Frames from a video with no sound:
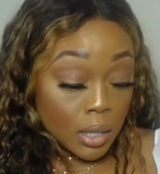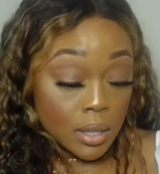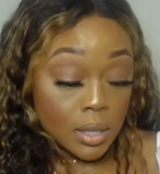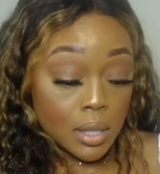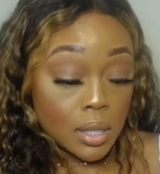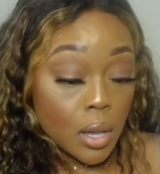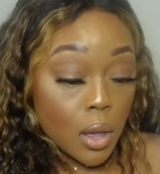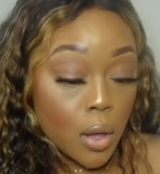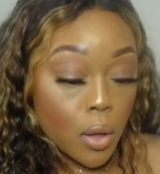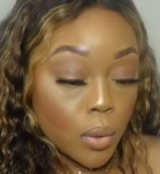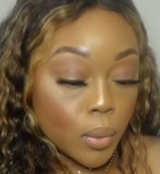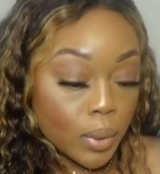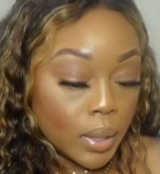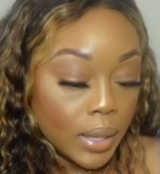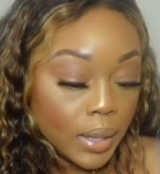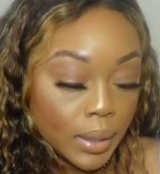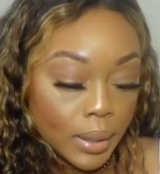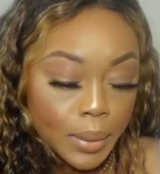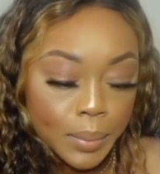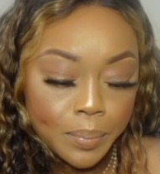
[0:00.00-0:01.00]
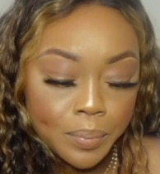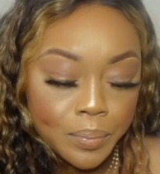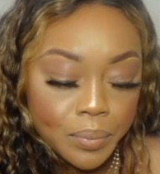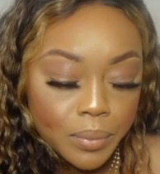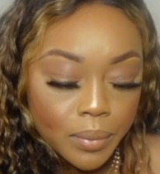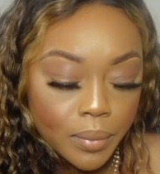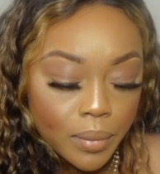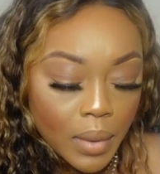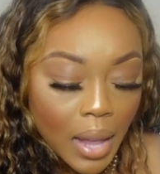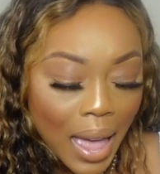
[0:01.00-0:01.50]
So,
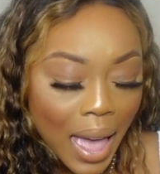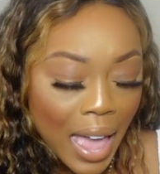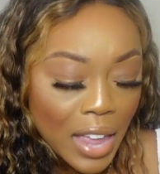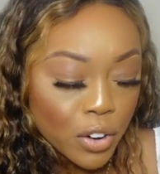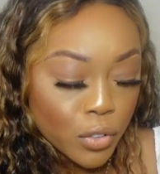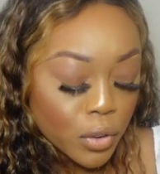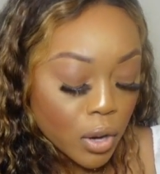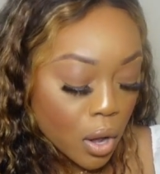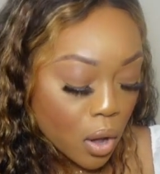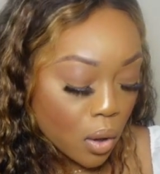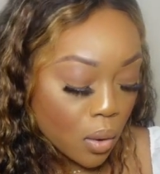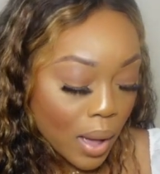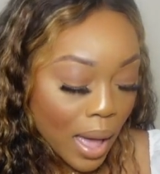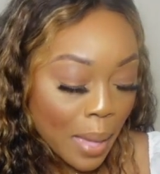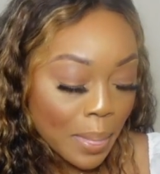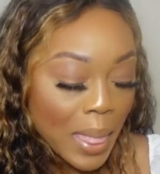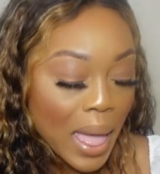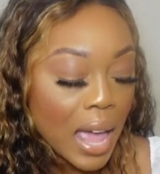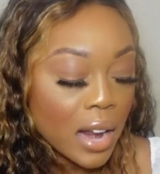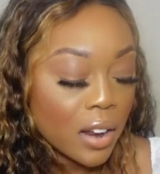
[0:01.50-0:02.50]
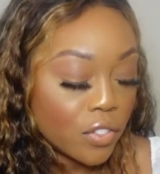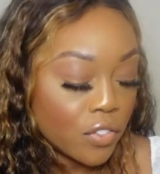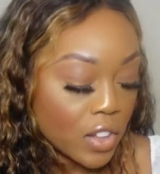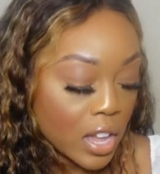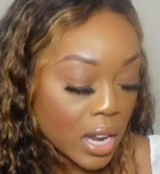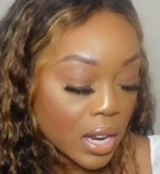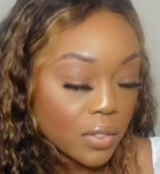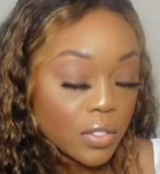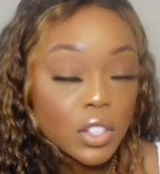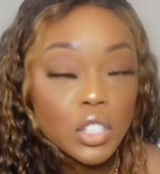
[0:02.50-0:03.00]
I don't know. I'm not a
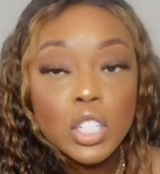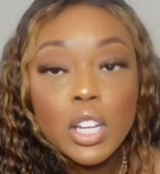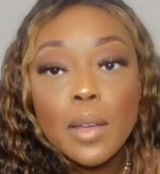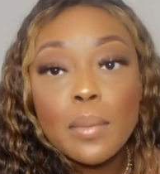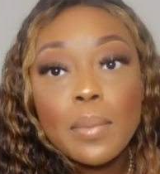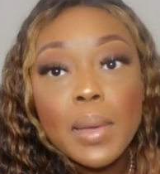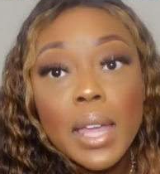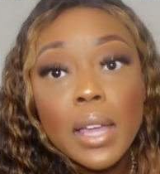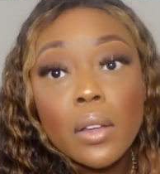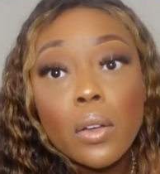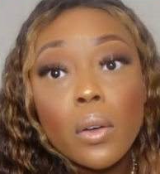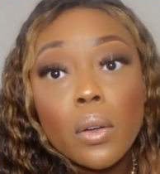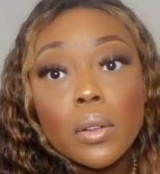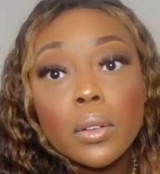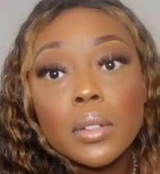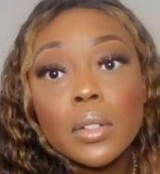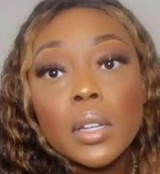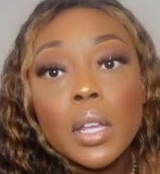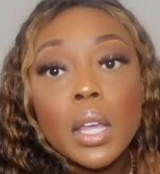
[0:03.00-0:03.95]
fan of the champagne gold.